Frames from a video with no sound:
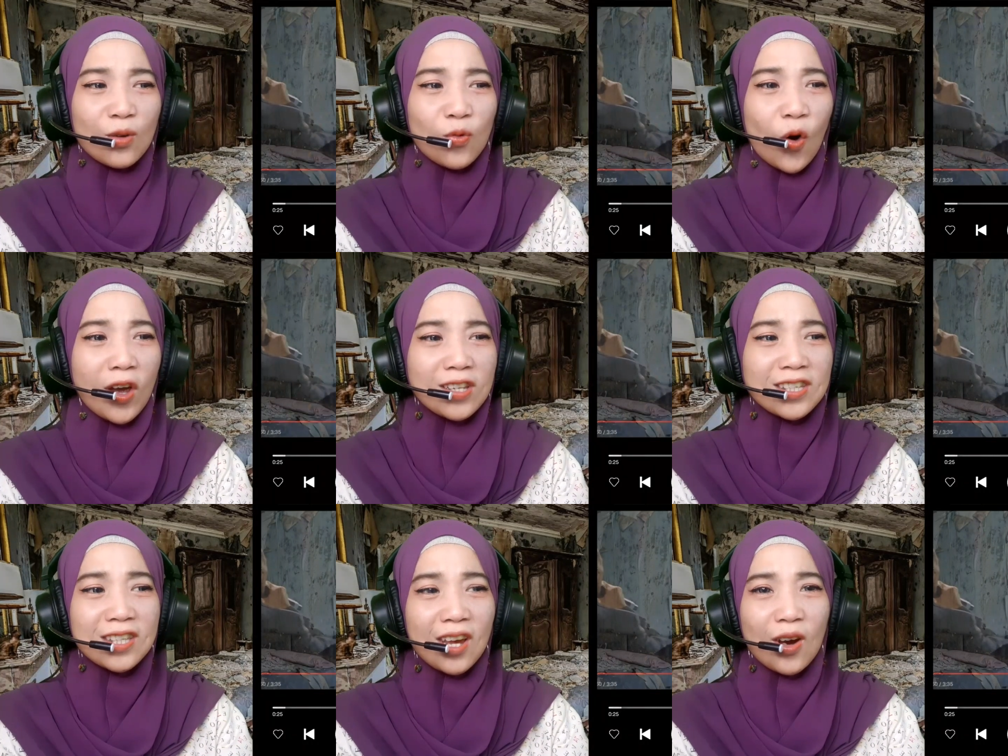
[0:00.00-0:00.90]

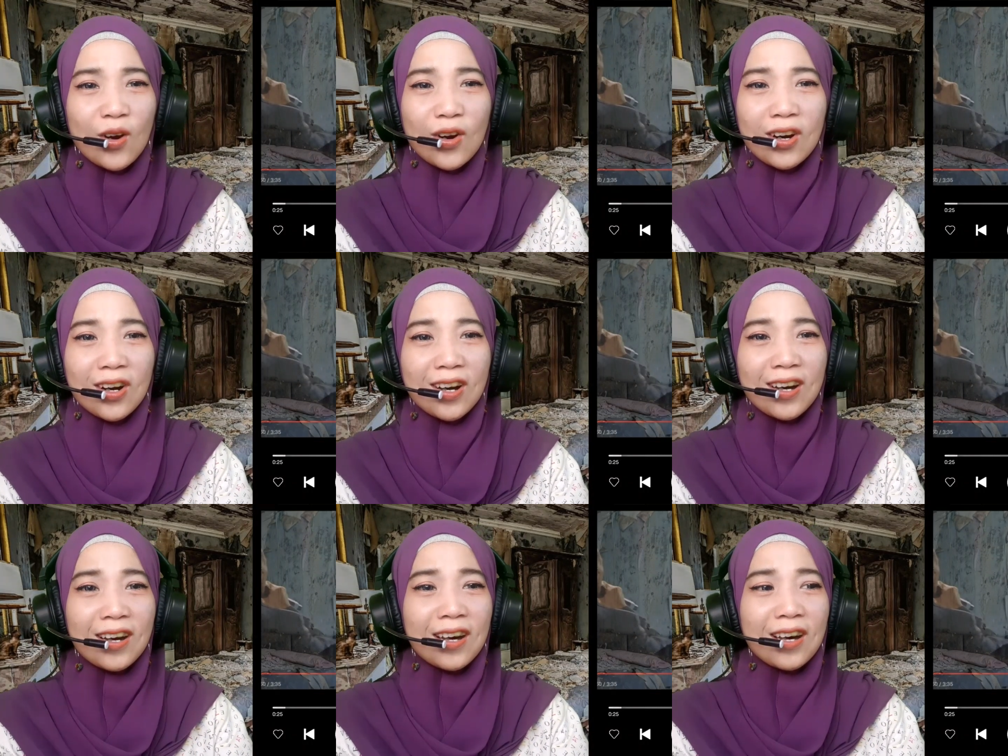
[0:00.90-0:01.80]
voice there
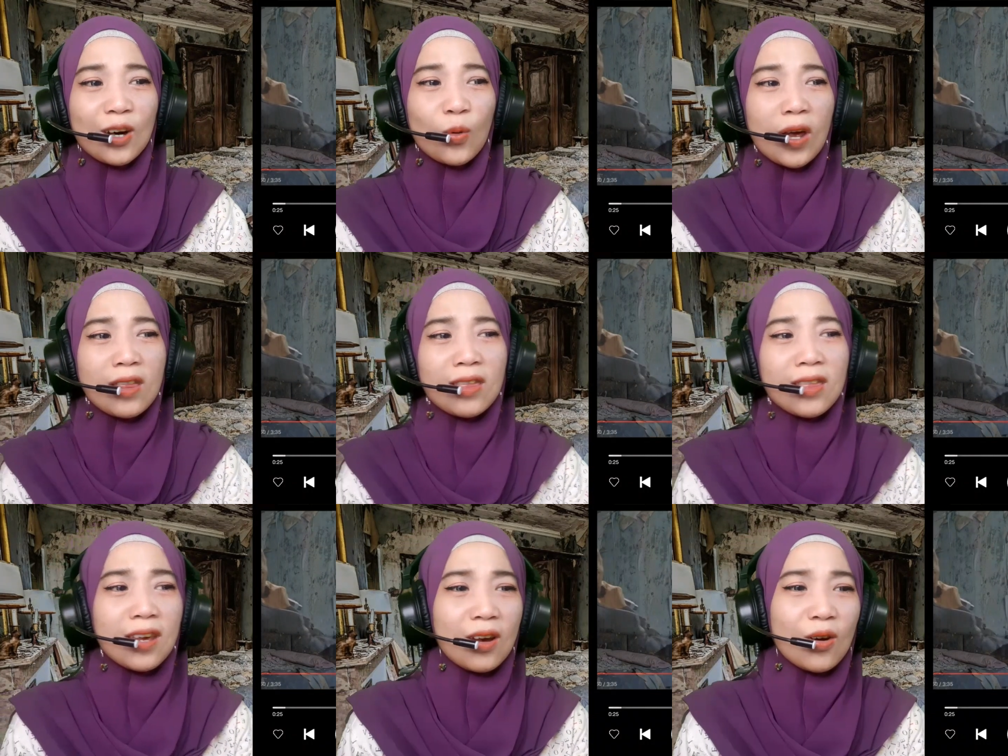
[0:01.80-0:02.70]

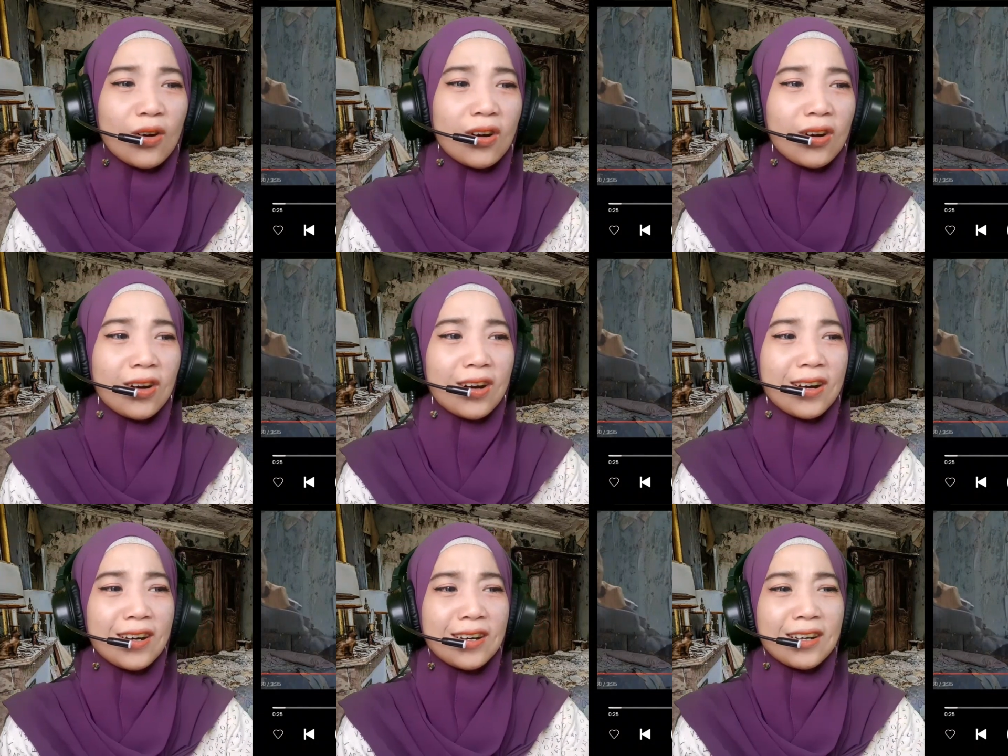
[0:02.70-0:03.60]
when their
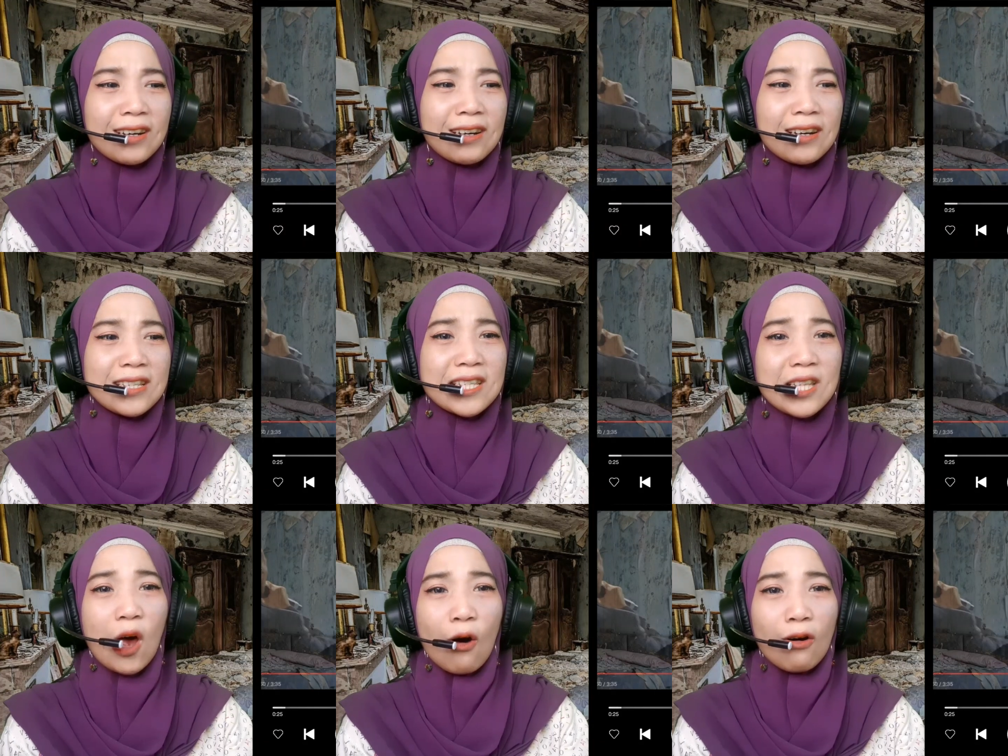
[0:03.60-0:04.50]

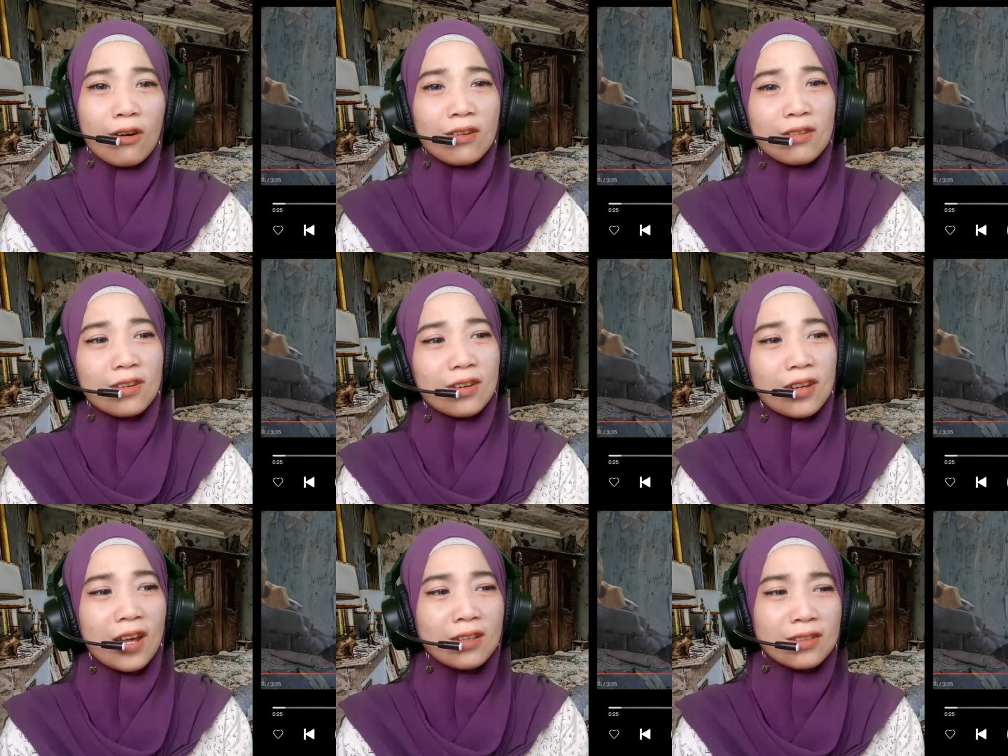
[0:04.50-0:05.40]
song,
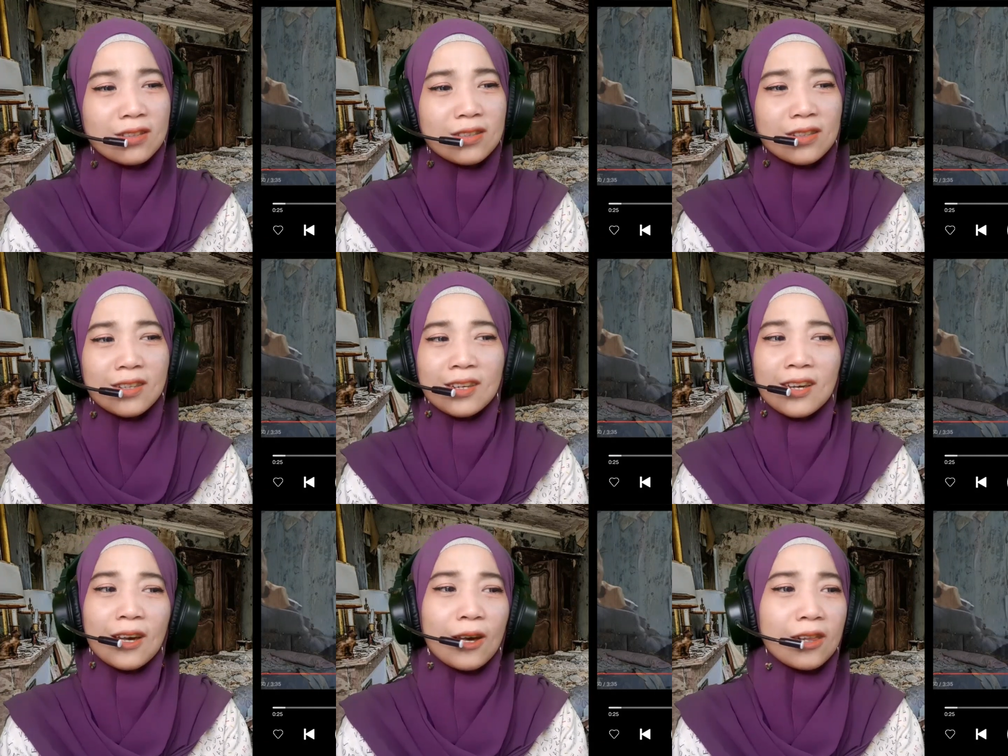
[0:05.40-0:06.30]
that's
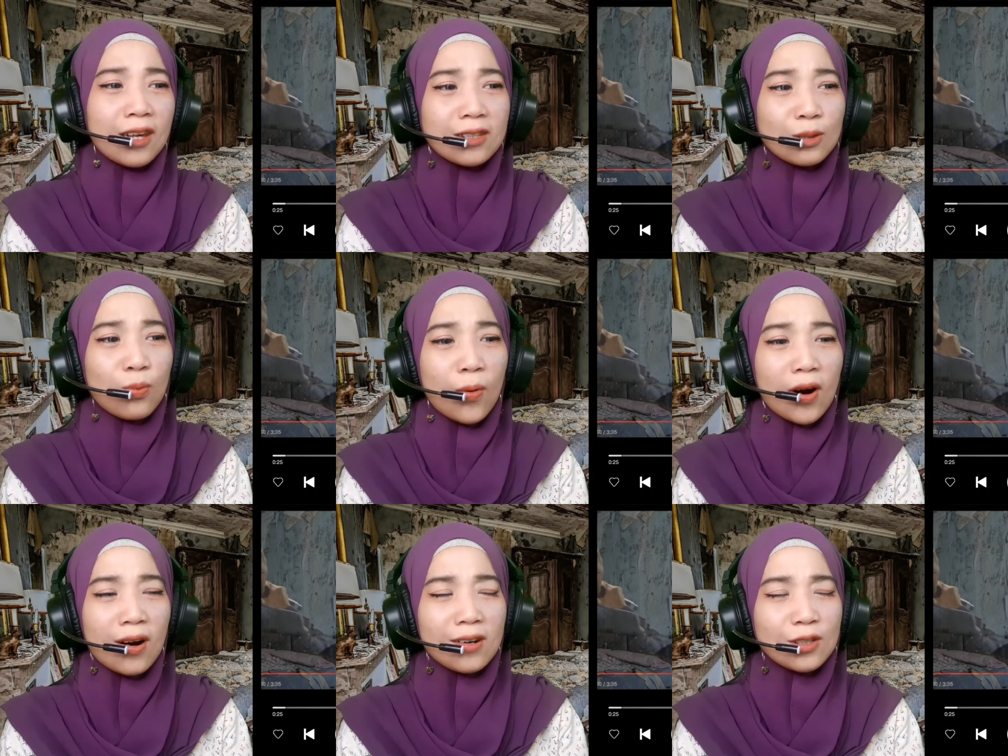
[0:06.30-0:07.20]

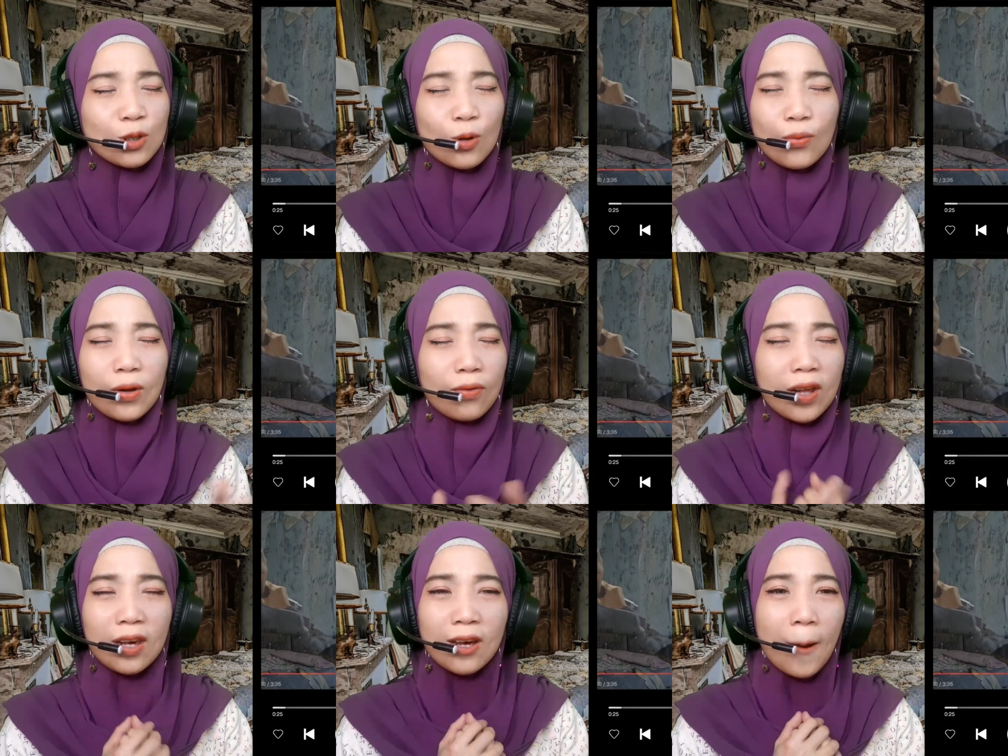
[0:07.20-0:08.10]
part so
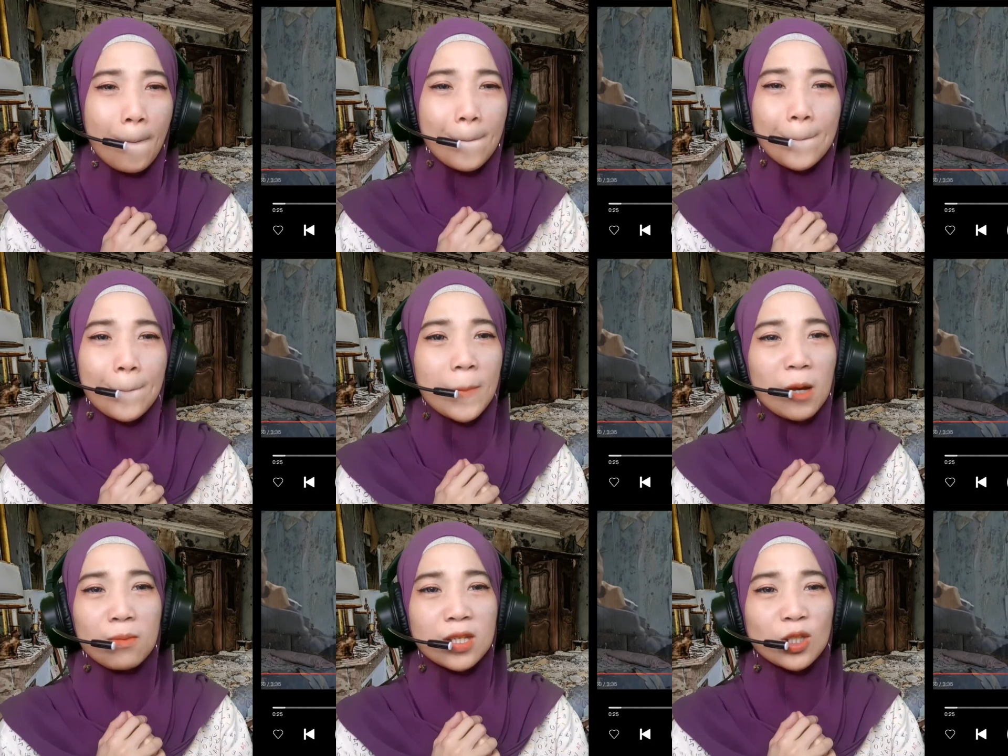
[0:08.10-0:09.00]
very
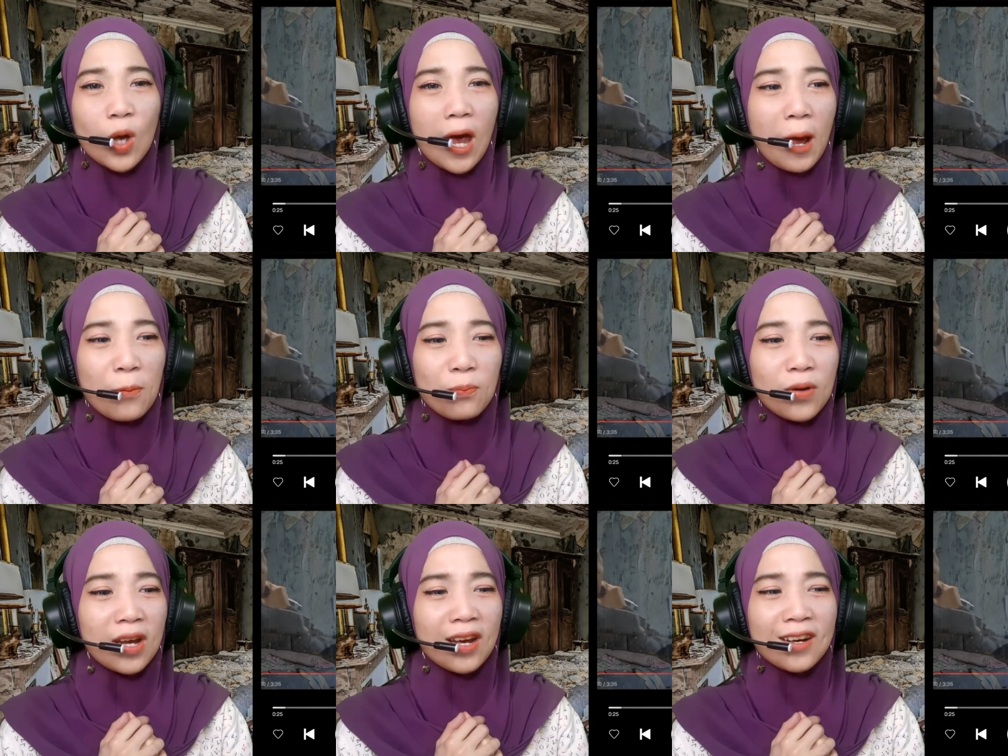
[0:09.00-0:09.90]
made me so
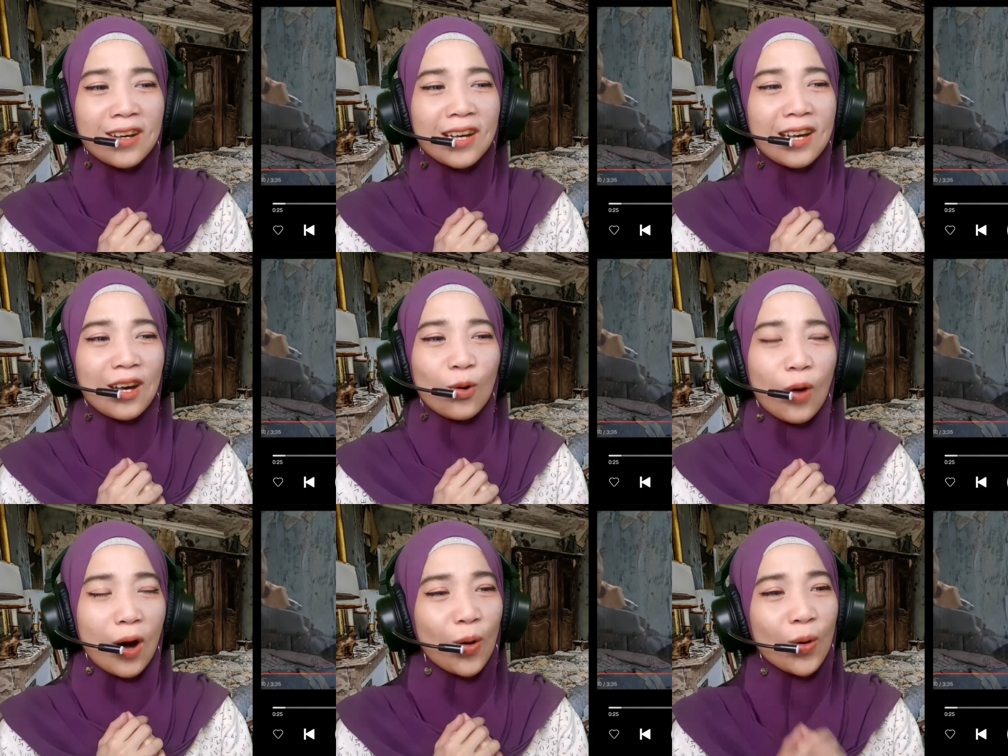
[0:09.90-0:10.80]
happy.
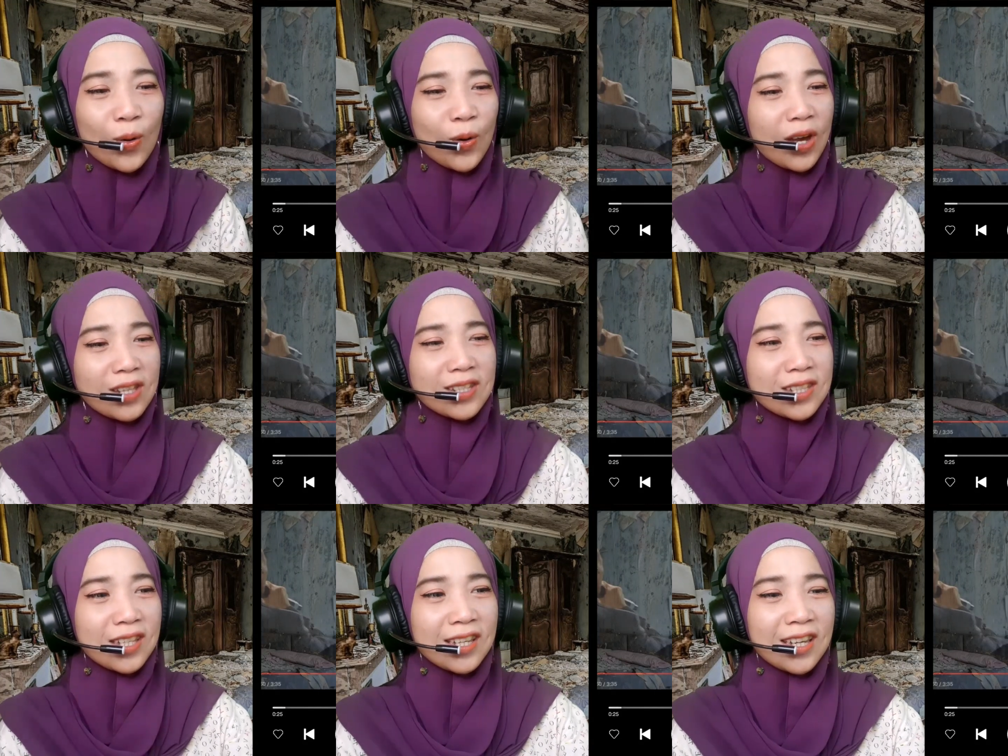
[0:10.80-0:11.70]
Wow. Yes.